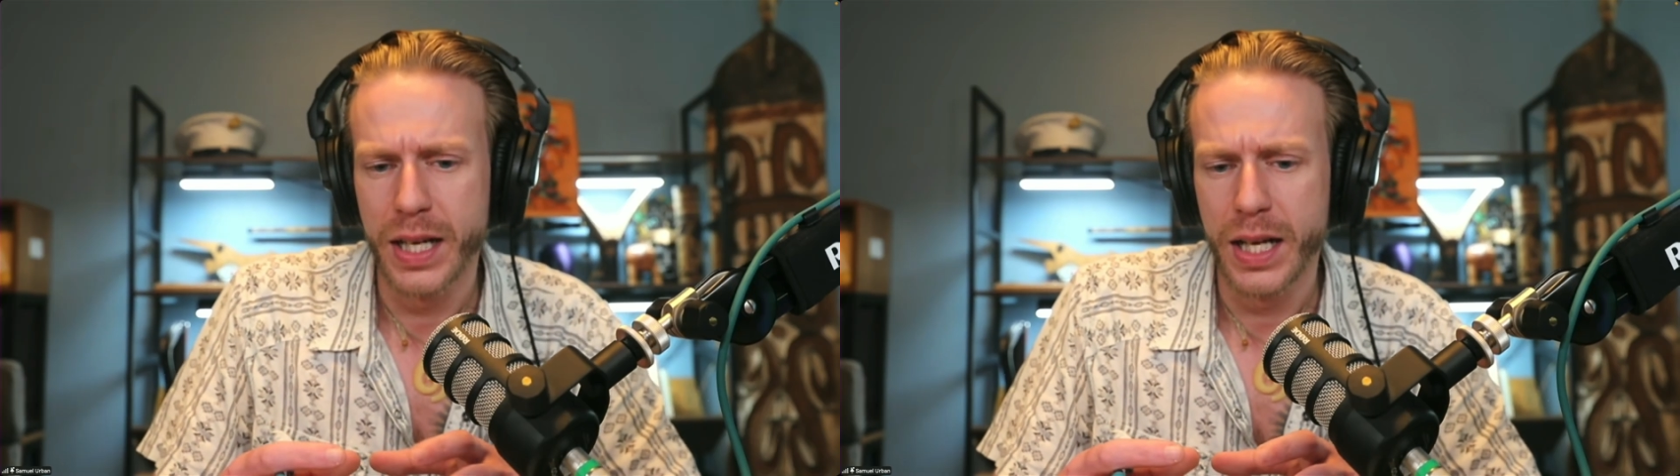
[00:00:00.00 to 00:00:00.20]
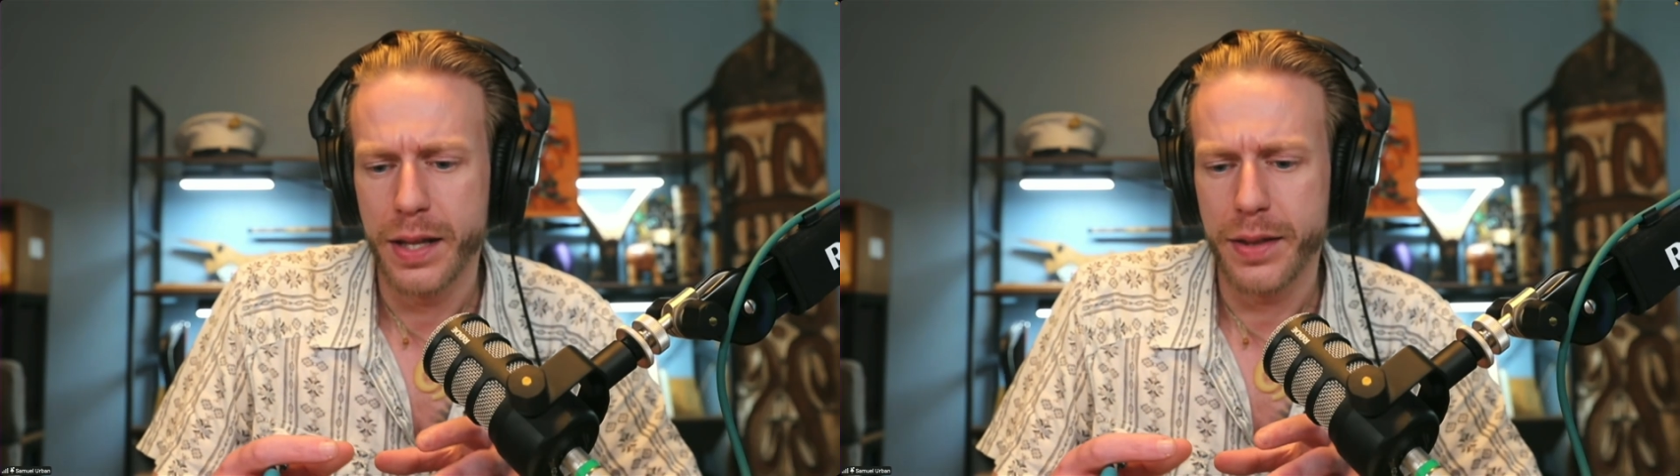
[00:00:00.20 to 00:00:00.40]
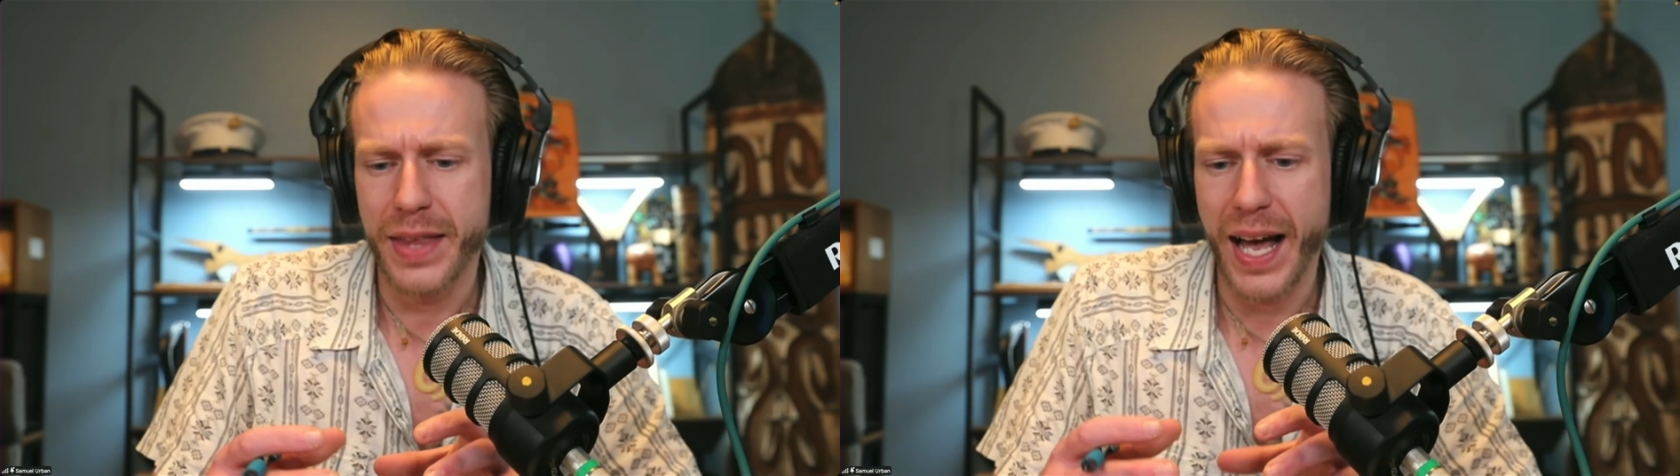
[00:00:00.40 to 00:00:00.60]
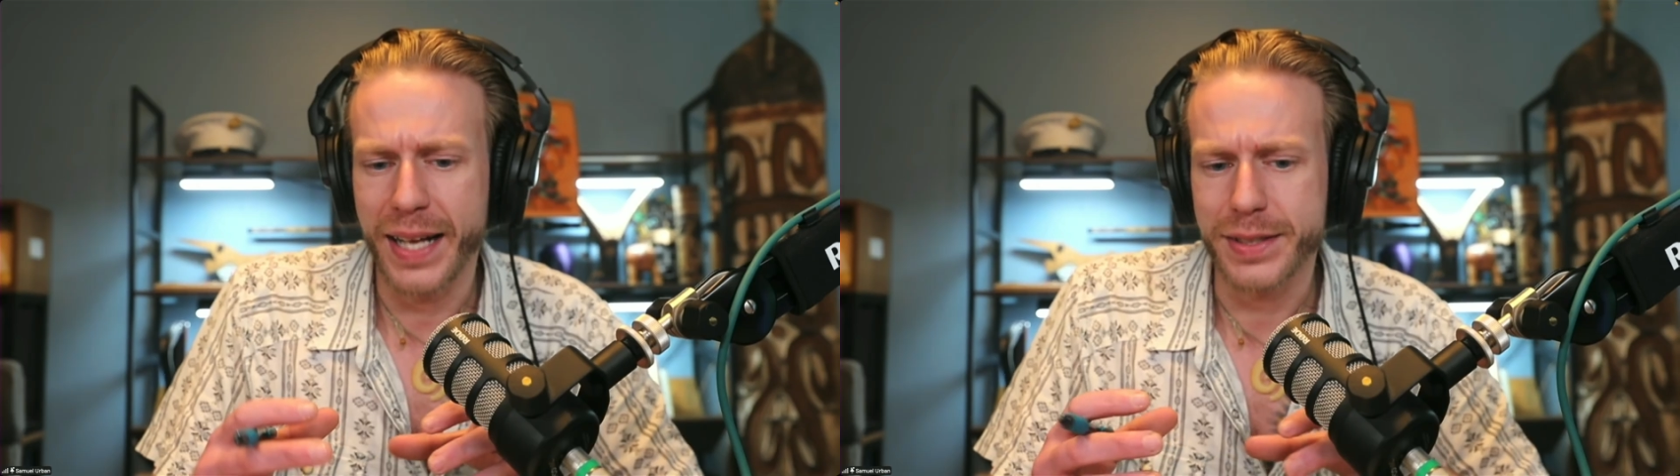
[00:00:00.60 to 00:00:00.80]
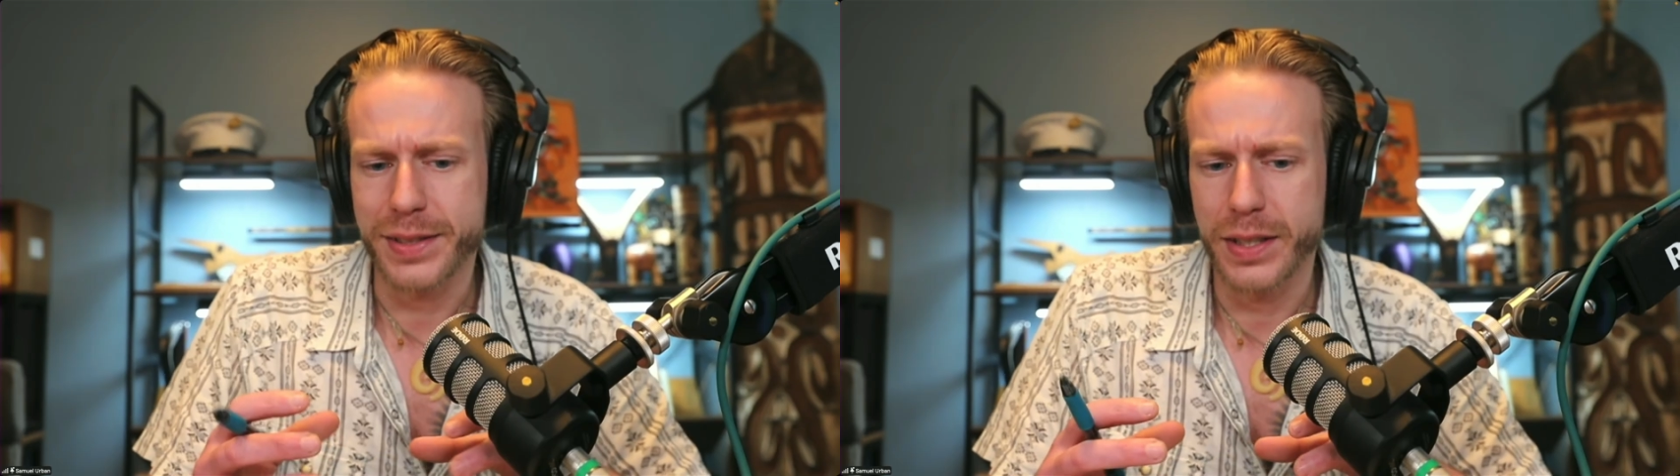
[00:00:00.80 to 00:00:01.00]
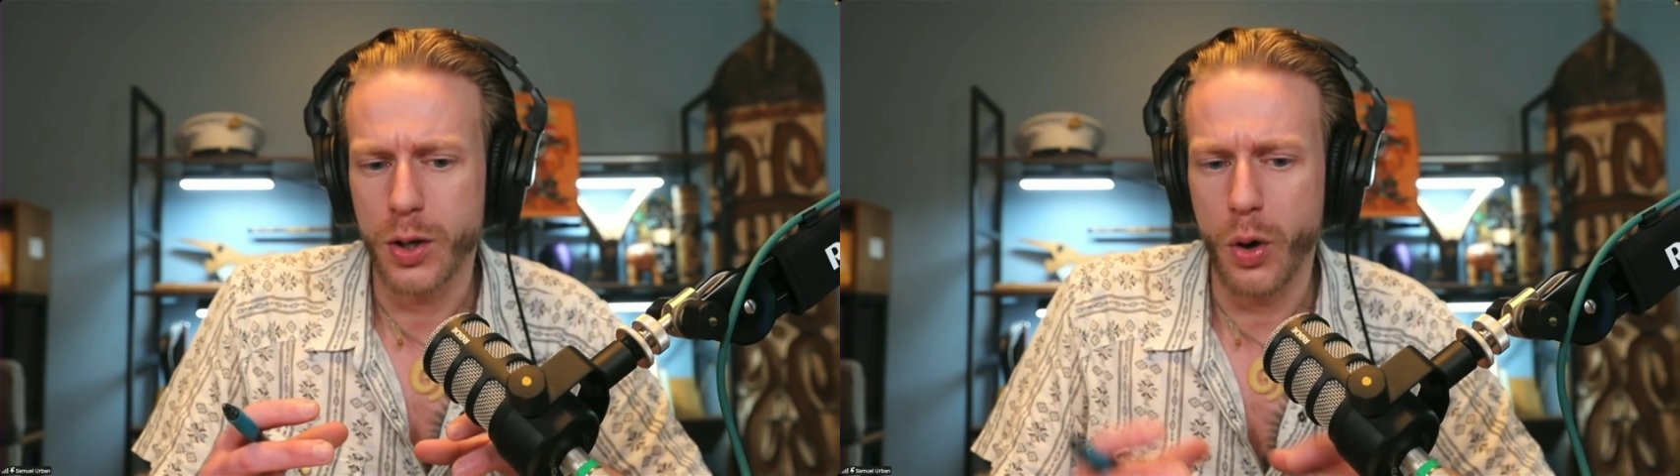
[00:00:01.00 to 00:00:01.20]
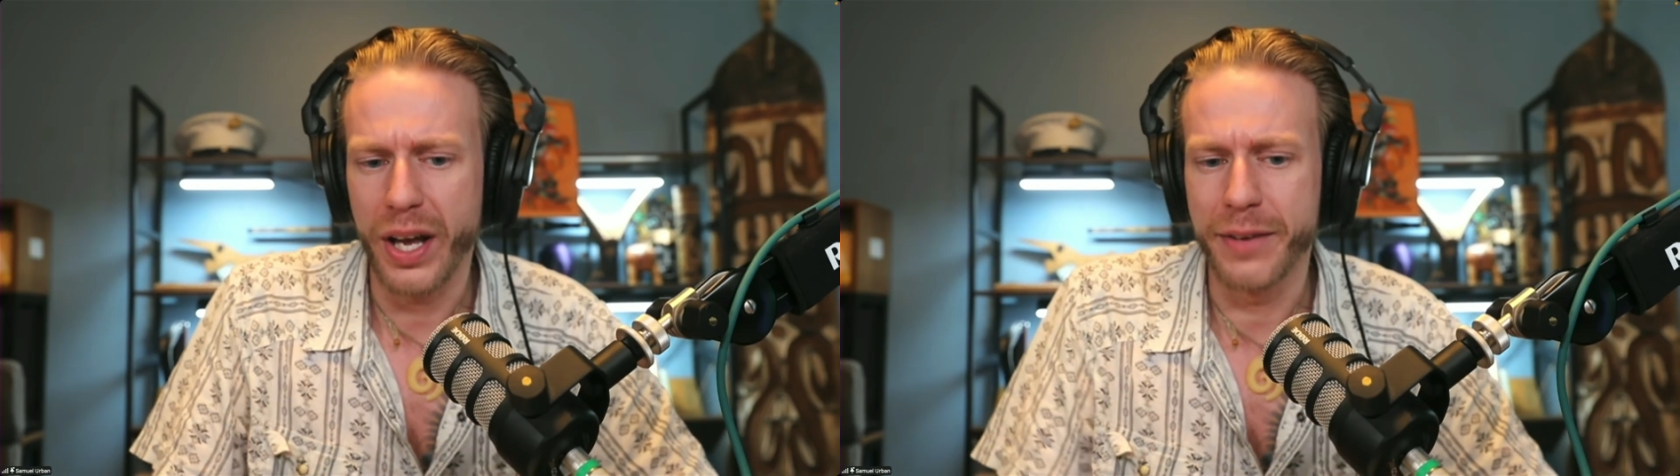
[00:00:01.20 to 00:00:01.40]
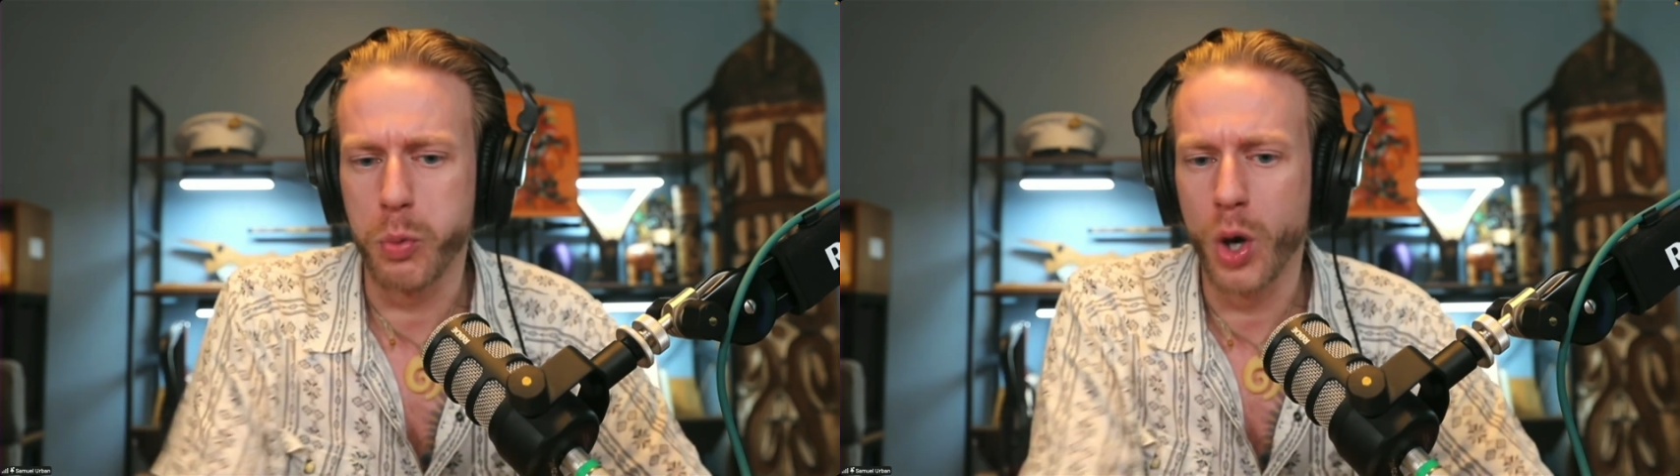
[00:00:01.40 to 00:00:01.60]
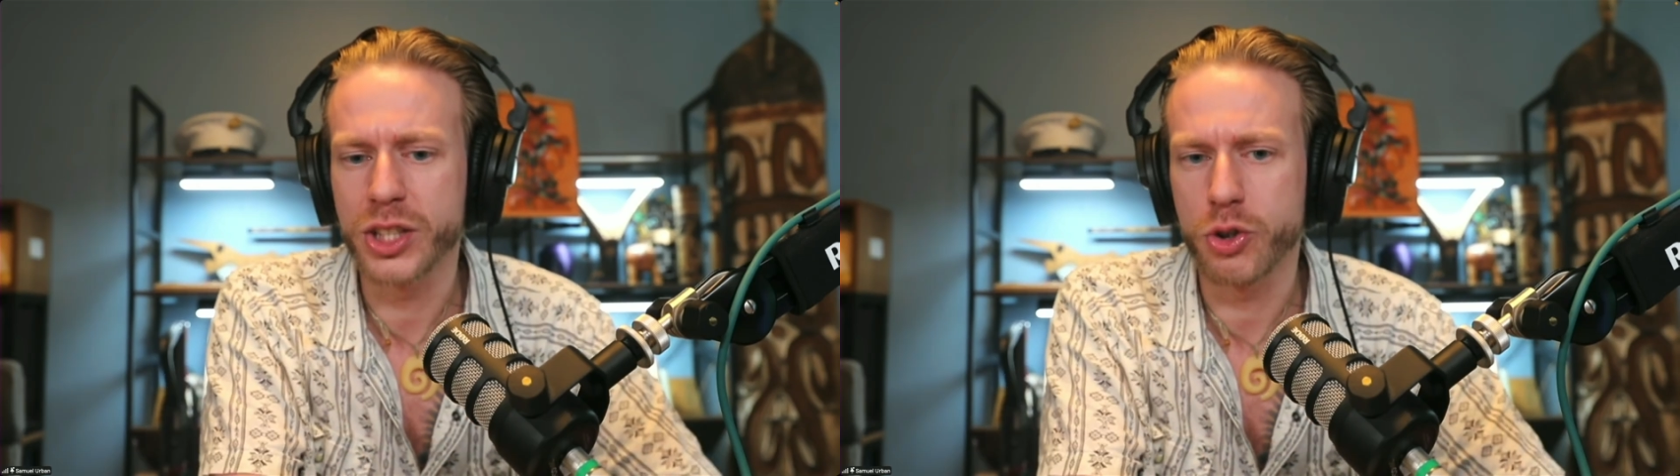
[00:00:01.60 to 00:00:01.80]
that if one